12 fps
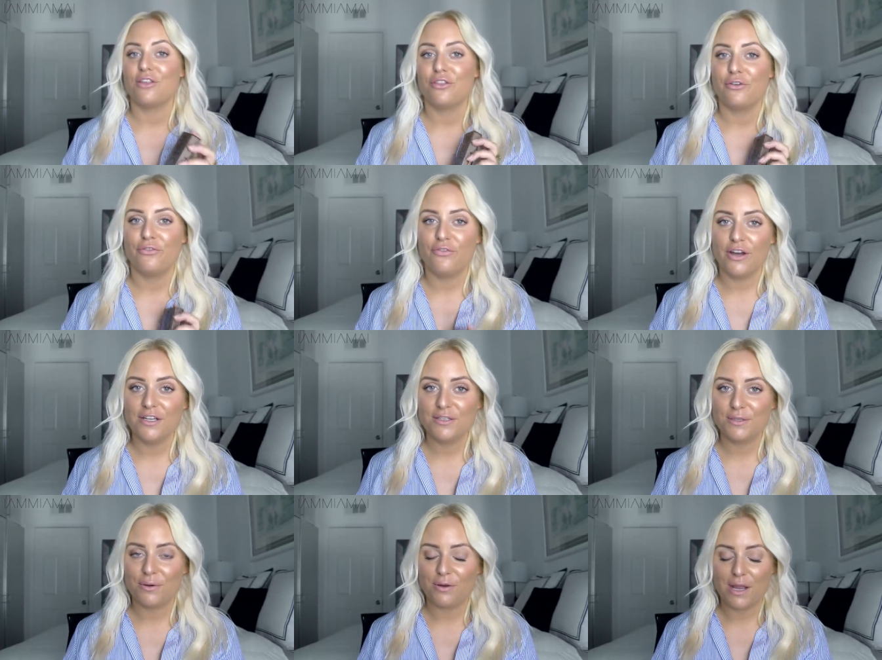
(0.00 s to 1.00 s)
The funny
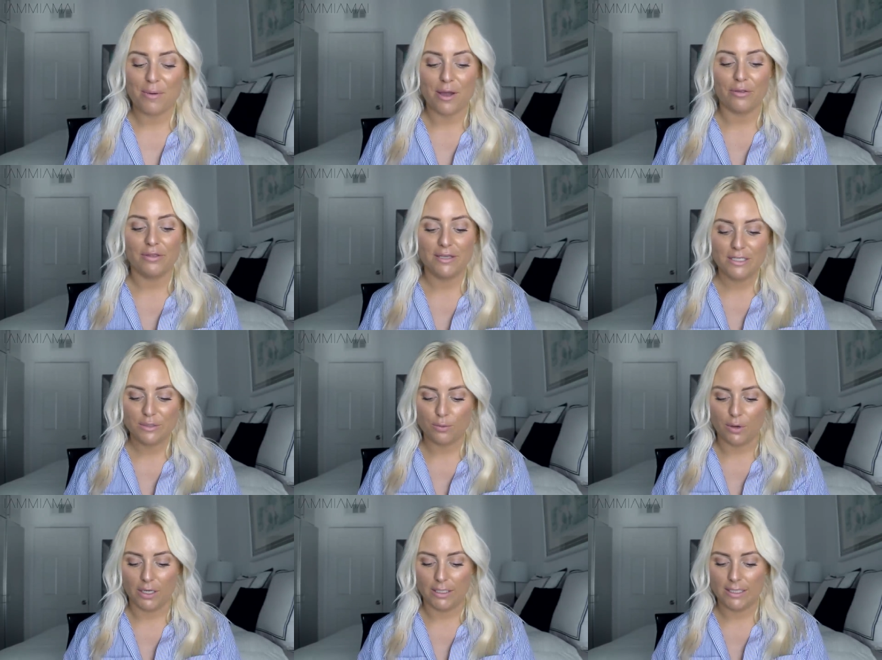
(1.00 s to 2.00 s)
story about this
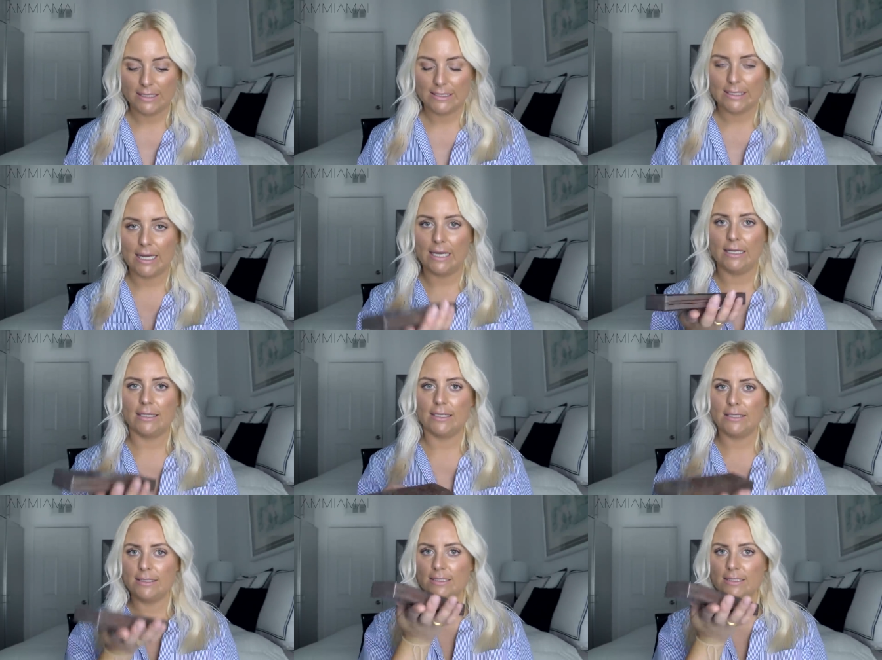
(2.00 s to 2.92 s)
one is that this